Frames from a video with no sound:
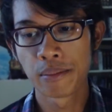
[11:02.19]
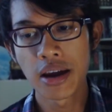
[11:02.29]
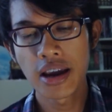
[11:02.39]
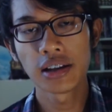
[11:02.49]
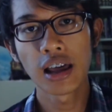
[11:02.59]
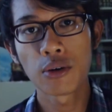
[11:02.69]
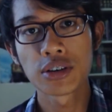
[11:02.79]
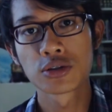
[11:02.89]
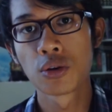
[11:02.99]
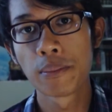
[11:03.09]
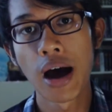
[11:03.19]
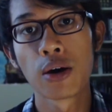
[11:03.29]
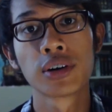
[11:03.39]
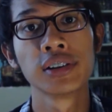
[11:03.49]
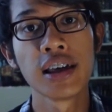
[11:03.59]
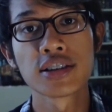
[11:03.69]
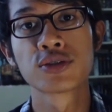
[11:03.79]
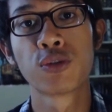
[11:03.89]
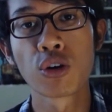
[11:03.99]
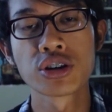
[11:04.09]
may allow us to empower
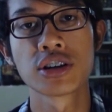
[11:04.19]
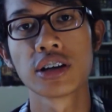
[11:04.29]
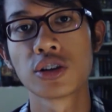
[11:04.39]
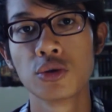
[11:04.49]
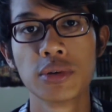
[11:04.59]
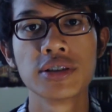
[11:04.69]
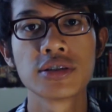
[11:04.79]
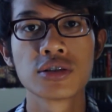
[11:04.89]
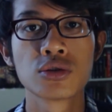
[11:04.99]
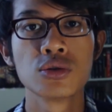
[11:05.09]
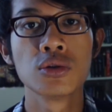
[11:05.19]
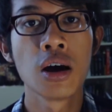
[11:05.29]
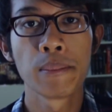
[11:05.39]
less fortunate humans to